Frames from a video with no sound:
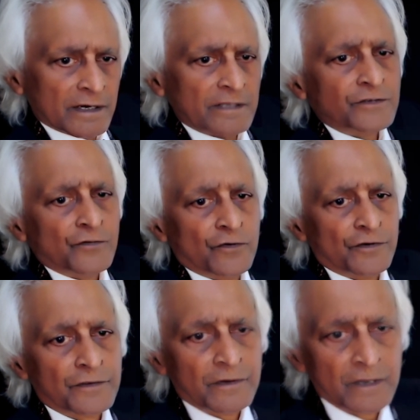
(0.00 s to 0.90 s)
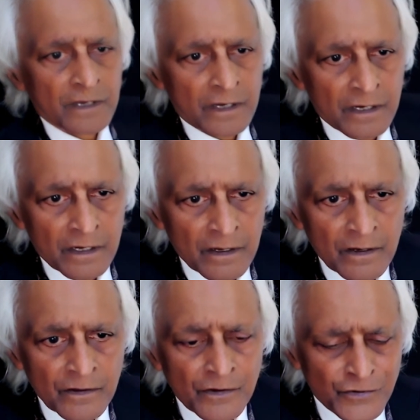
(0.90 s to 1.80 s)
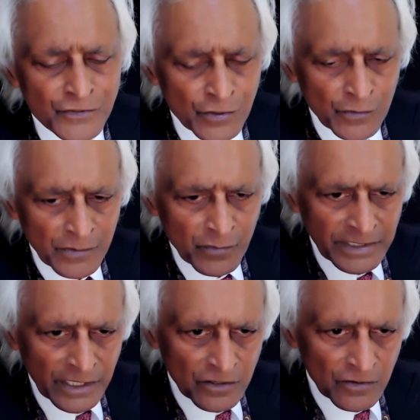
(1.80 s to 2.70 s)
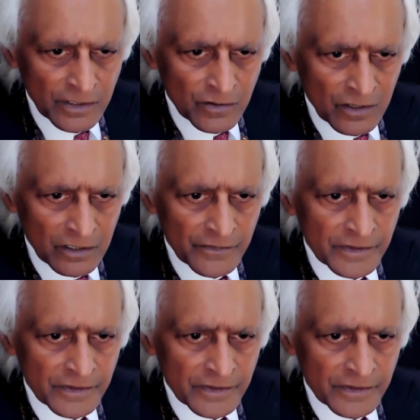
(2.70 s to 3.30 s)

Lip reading: and so forth. So we need to look at all the